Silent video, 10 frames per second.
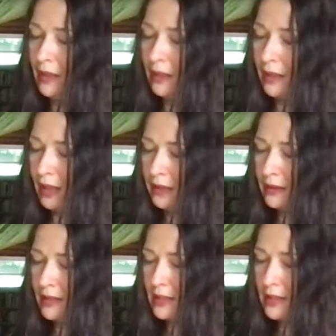cut
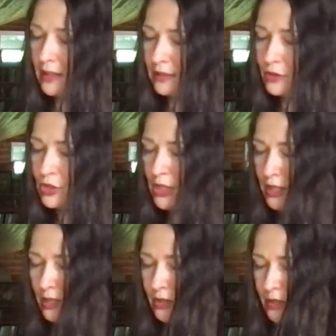the
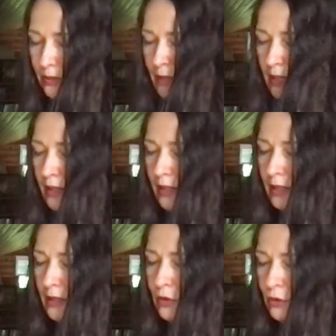cheese
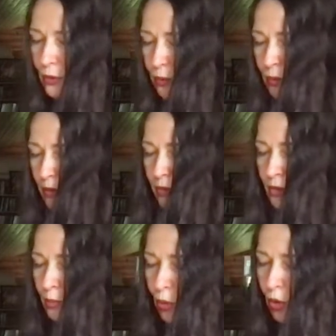into
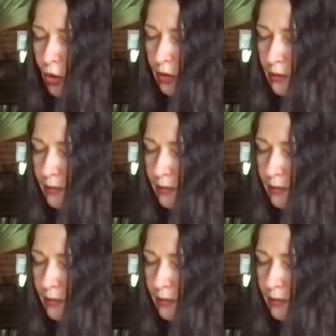small